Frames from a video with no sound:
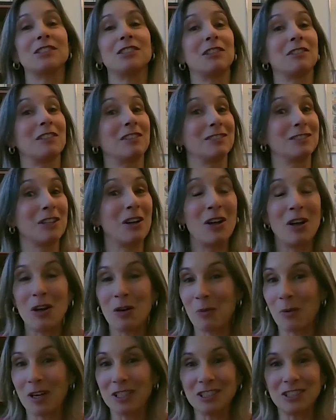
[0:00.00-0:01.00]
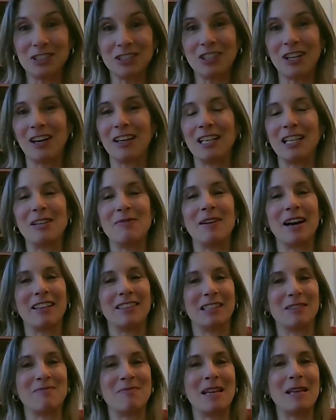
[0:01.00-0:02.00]
So those ones you're talking about
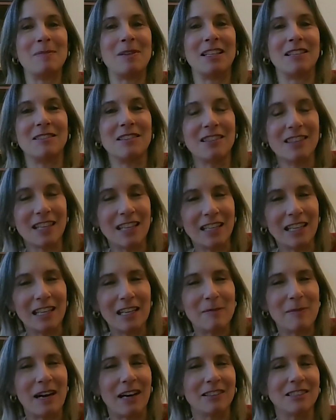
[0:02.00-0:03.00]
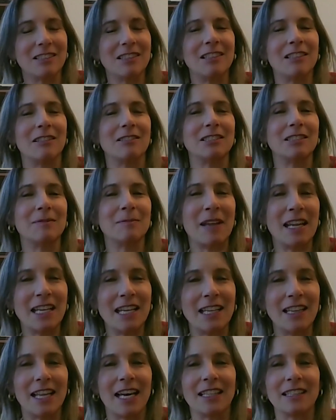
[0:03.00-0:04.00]
that may be thinking about,
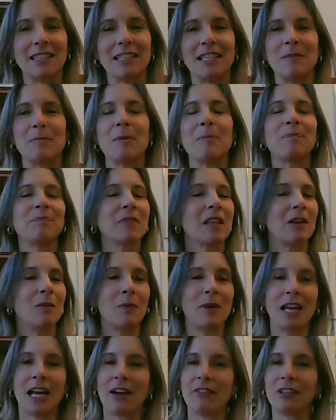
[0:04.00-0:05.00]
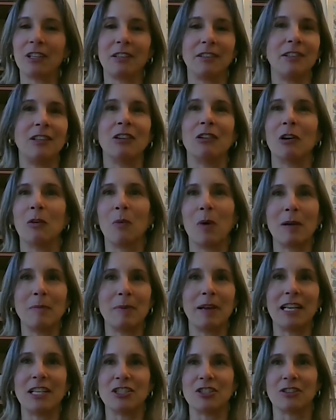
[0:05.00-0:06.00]
making that leap, we have a
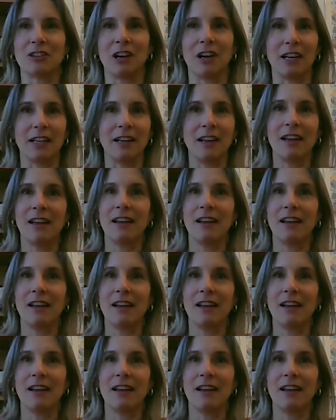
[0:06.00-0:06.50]
one-pager on,